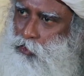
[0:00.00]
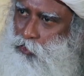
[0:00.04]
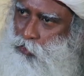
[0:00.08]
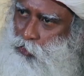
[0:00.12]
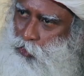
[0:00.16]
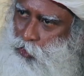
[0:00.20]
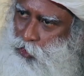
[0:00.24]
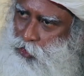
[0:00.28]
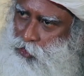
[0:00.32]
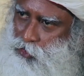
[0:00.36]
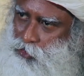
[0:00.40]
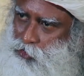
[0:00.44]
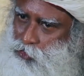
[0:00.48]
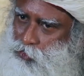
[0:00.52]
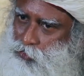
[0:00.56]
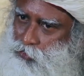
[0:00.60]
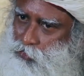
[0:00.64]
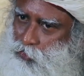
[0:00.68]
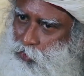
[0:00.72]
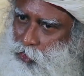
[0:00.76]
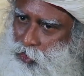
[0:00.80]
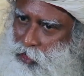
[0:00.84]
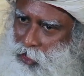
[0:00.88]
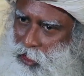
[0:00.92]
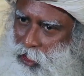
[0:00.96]
What you…
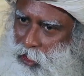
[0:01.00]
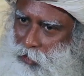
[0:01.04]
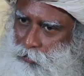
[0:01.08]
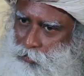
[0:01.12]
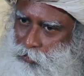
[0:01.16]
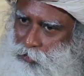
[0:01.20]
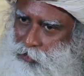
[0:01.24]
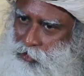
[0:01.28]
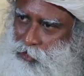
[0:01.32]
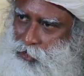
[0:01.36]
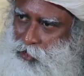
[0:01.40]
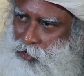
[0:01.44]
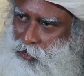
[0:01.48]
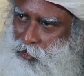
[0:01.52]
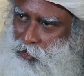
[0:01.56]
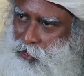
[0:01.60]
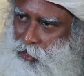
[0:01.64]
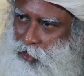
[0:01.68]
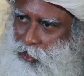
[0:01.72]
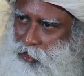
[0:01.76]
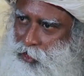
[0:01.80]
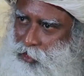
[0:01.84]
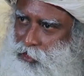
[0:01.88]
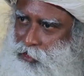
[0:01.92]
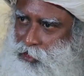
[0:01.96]
what happens
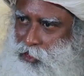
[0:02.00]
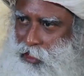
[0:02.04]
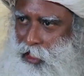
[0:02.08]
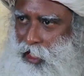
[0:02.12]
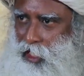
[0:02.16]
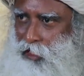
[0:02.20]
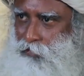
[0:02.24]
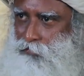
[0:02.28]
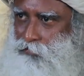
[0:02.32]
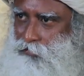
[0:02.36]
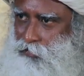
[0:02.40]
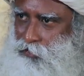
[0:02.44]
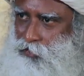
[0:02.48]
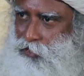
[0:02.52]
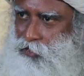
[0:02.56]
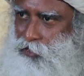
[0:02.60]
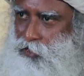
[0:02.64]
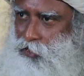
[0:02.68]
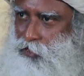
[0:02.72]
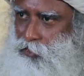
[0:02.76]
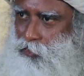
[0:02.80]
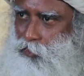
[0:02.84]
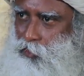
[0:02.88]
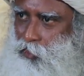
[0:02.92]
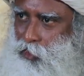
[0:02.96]
here is life,
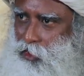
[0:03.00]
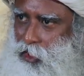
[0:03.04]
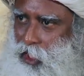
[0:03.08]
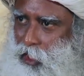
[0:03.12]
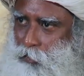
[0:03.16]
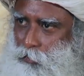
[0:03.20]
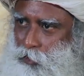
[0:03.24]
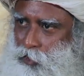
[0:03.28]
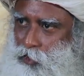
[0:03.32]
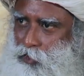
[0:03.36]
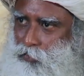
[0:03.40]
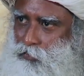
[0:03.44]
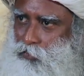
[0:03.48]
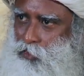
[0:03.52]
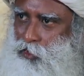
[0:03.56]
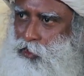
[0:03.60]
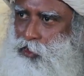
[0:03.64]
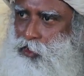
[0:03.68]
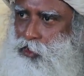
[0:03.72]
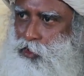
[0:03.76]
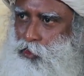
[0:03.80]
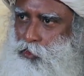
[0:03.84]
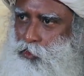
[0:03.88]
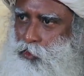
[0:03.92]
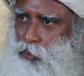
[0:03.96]
isn't it? What happens
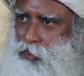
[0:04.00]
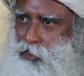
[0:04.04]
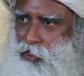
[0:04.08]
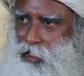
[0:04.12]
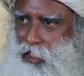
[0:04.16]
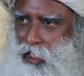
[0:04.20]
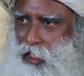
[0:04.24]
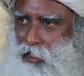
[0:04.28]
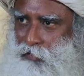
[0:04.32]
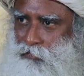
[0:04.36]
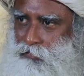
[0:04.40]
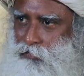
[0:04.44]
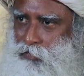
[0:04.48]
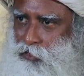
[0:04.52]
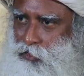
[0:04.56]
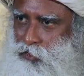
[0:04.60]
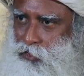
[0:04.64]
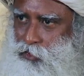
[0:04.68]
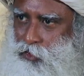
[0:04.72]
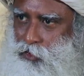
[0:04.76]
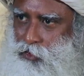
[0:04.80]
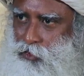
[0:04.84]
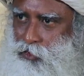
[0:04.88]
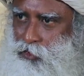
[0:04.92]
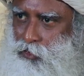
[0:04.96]
within you is life,
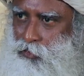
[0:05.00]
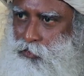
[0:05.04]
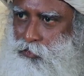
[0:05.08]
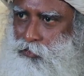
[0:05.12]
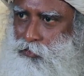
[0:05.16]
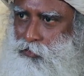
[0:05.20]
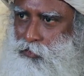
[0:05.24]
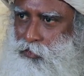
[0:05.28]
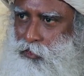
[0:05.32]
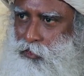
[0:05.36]
isn't it so?